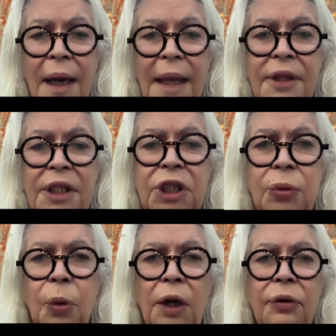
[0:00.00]
And this
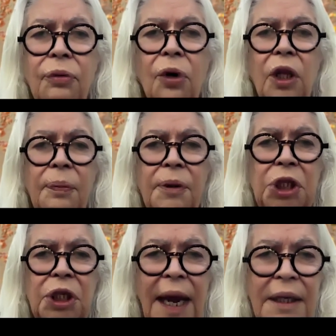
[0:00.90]
is what the Royal
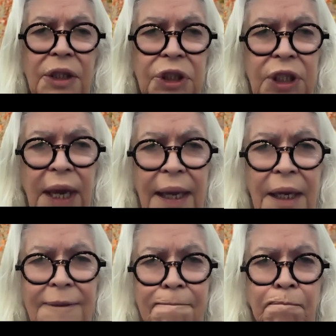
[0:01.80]
Commission had to
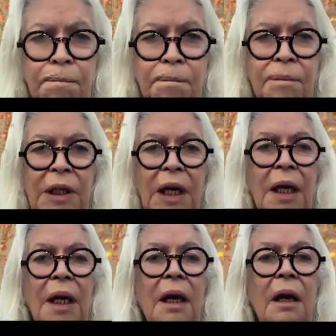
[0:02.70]
say.
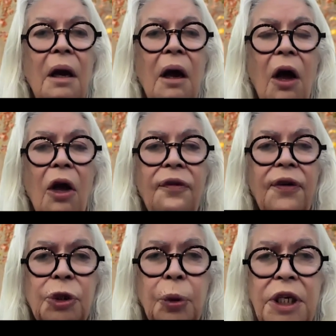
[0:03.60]

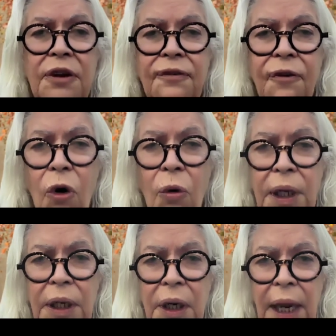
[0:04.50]
Over 24
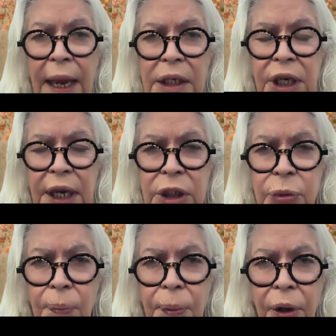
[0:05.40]
million hectares
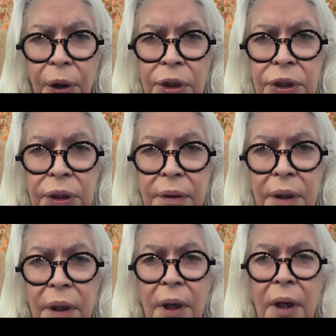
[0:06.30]
were burnt.
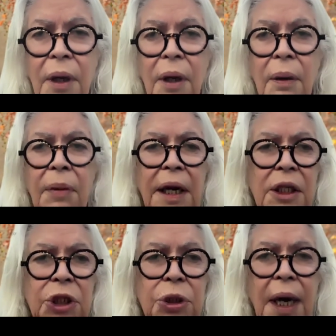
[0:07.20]
Many
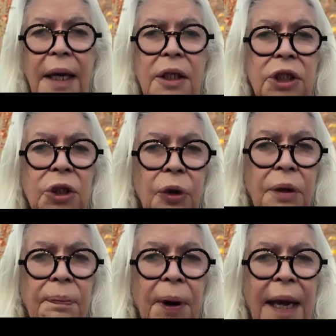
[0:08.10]
Australians were
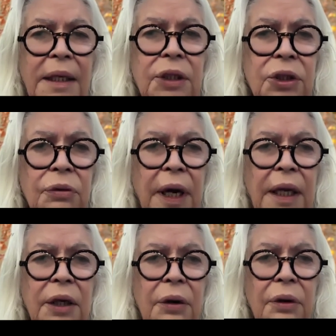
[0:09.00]
impacted
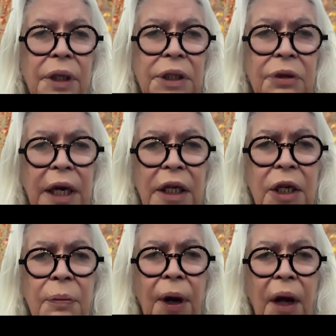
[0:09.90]
directly or
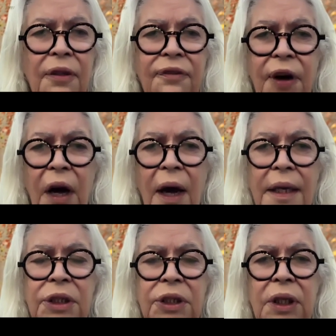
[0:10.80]
indirectly by the
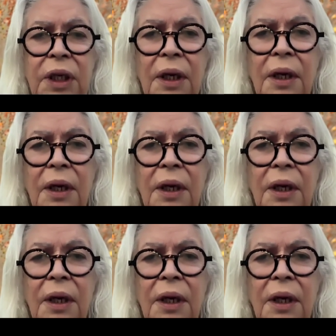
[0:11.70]
fires.